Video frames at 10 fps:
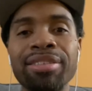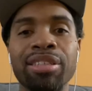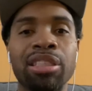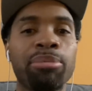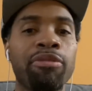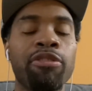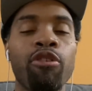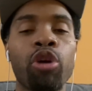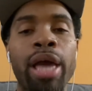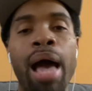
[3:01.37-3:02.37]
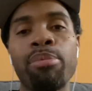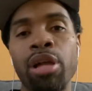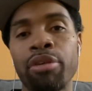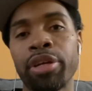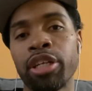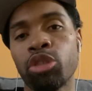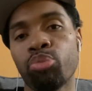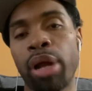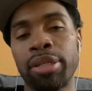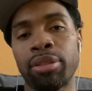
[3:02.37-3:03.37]
some of the vocabulary
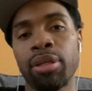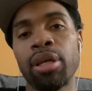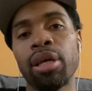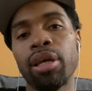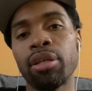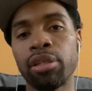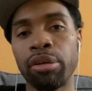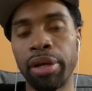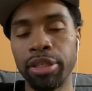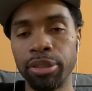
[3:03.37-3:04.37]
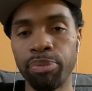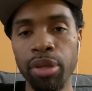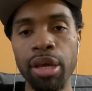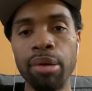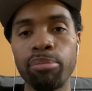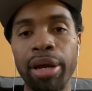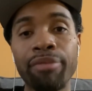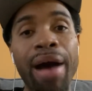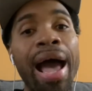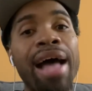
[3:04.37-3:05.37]
expressed in the lyrics. But if
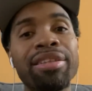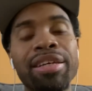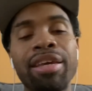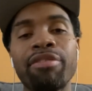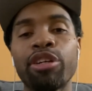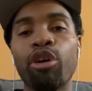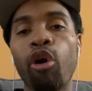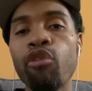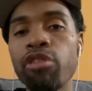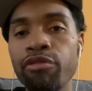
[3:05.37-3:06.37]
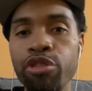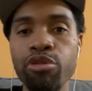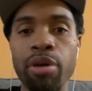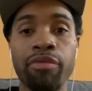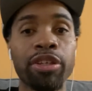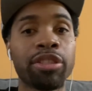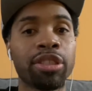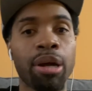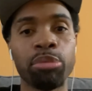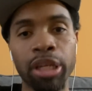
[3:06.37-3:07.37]
I had to give an overview of the
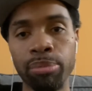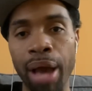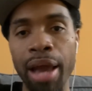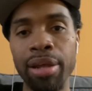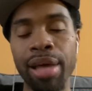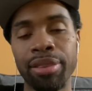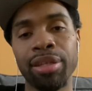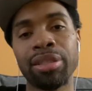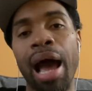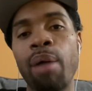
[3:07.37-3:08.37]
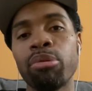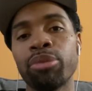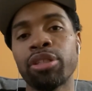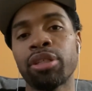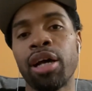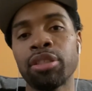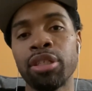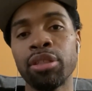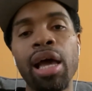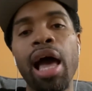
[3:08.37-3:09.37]
subject matter that this album
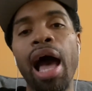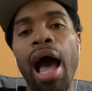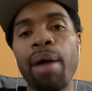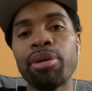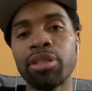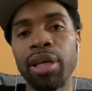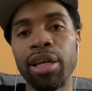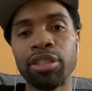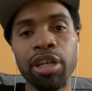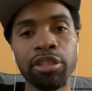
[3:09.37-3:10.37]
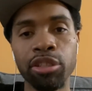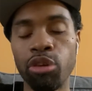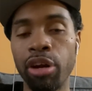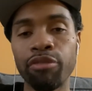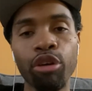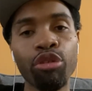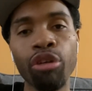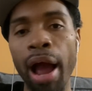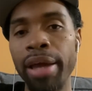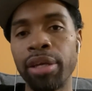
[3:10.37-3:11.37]
discusses, I would say it touches on a
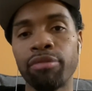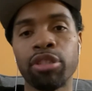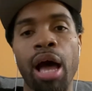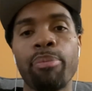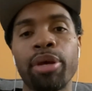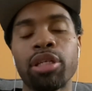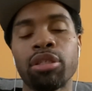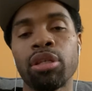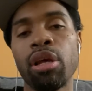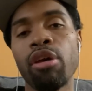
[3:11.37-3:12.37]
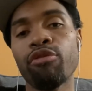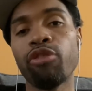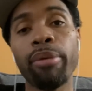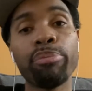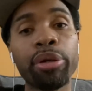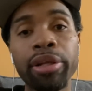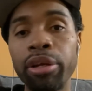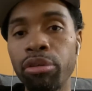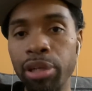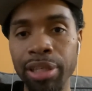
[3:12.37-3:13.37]
variety of topics, from
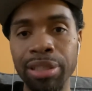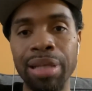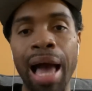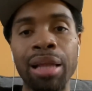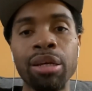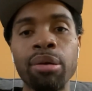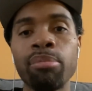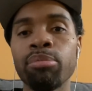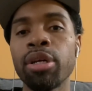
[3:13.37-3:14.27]
political asylum,